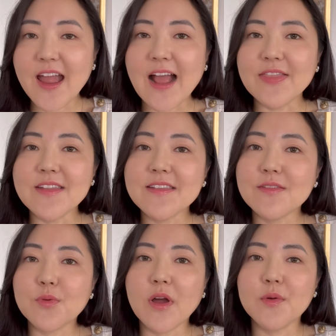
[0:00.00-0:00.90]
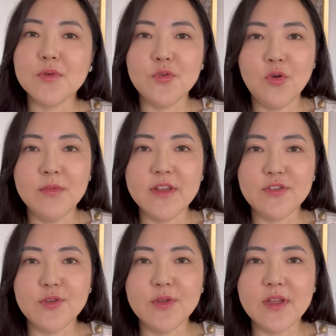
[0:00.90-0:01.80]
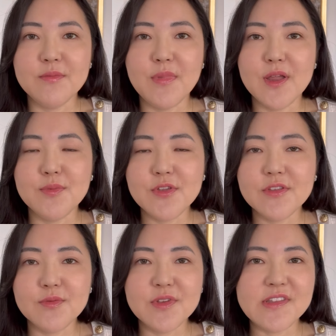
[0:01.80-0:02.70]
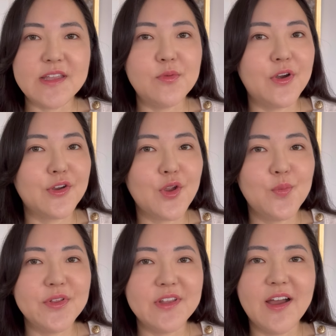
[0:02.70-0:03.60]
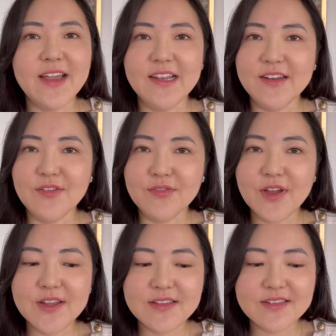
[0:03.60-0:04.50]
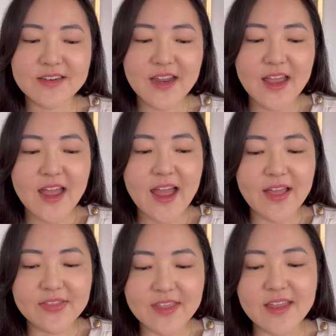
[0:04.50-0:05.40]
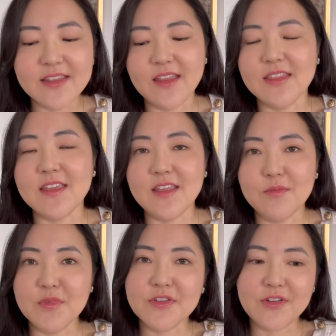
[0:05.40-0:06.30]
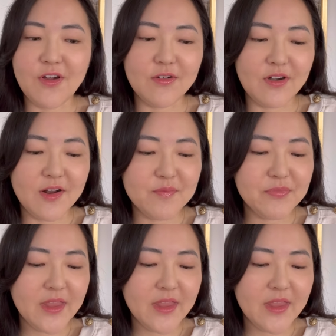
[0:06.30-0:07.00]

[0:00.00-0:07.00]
And this is what I would normally do in my beauty routine, where I go in with the eyeliner first and then the mascara.